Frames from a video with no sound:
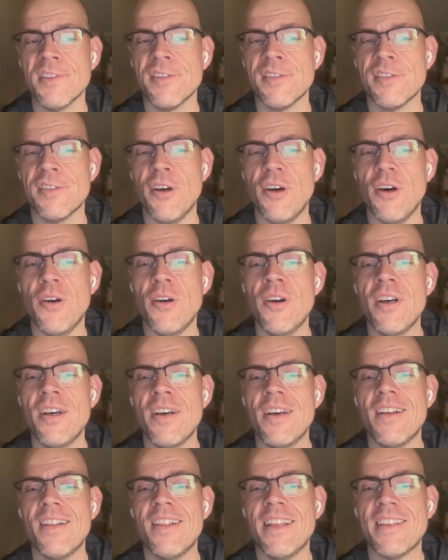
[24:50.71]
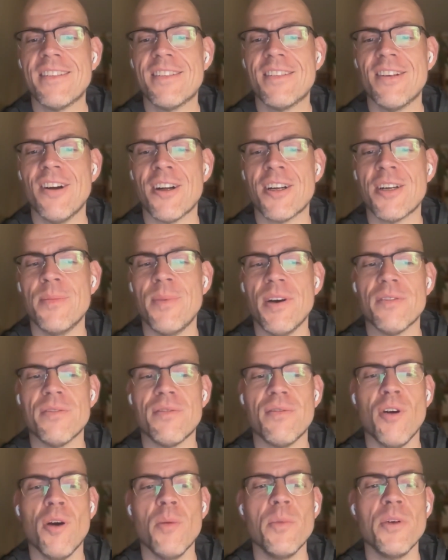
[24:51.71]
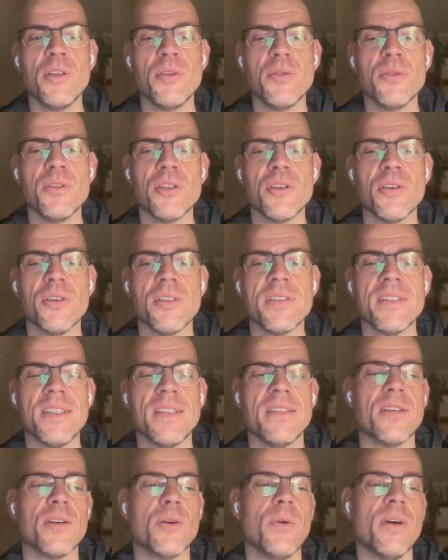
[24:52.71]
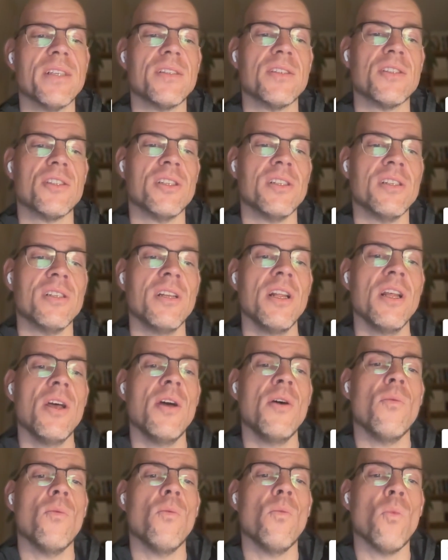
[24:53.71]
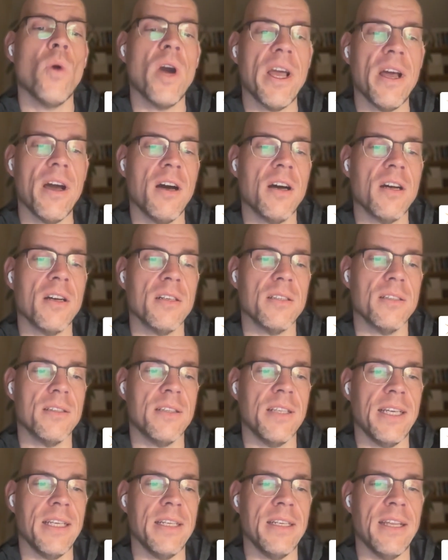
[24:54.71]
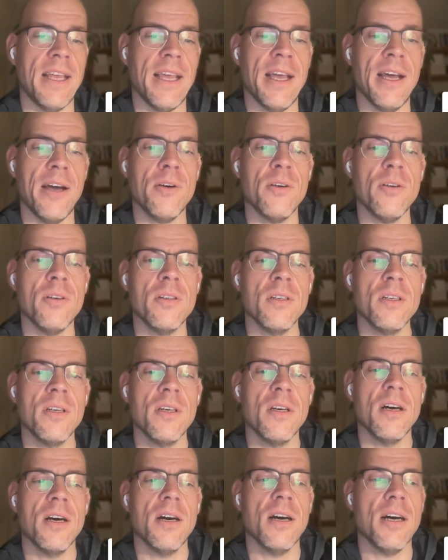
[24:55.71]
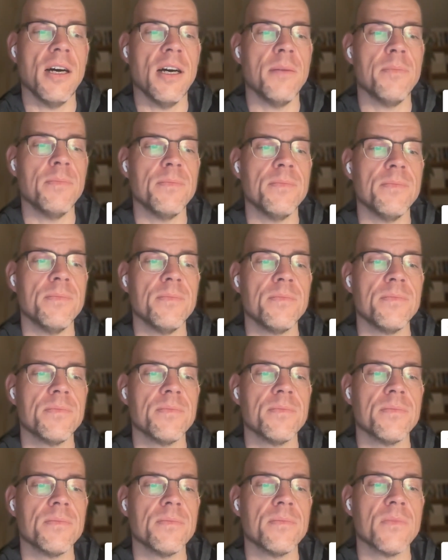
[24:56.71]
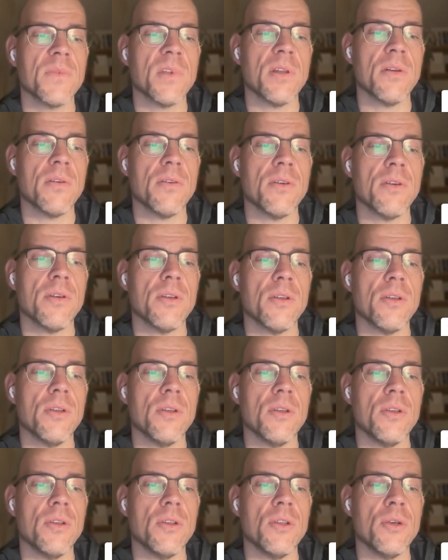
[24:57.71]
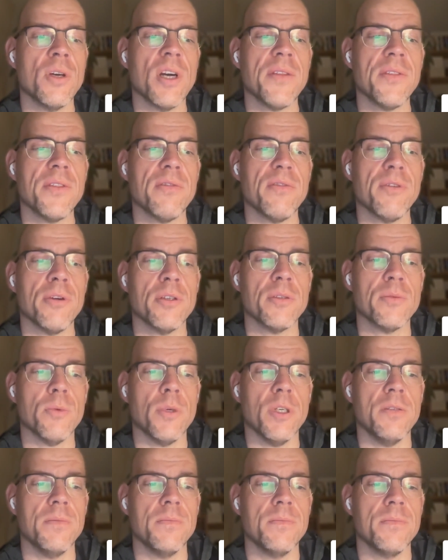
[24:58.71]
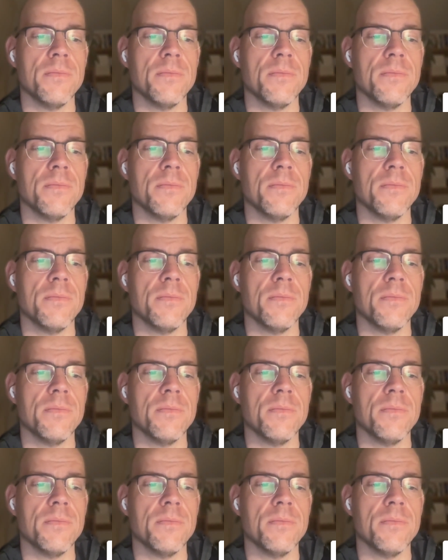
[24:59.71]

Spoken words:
So let's talk about former unicorns and the question, where are they now? You got the first one.